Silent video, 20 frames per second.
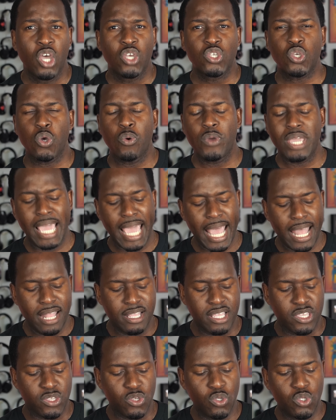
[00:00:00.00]
So
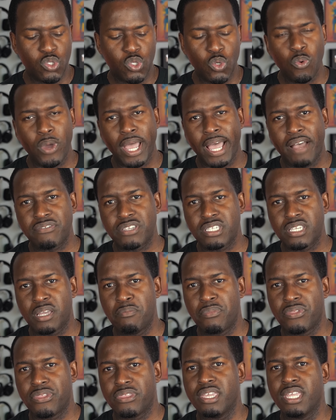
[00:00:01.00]
again, you do have
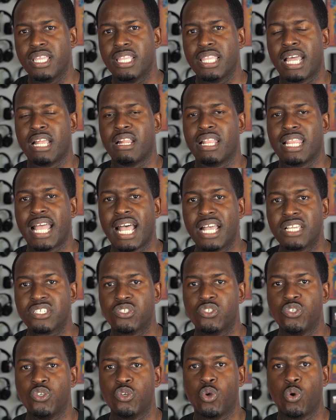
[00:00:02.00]
something that
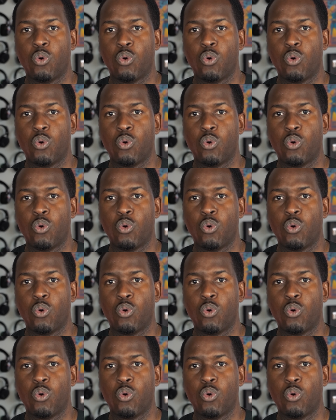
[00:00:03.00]
lasts you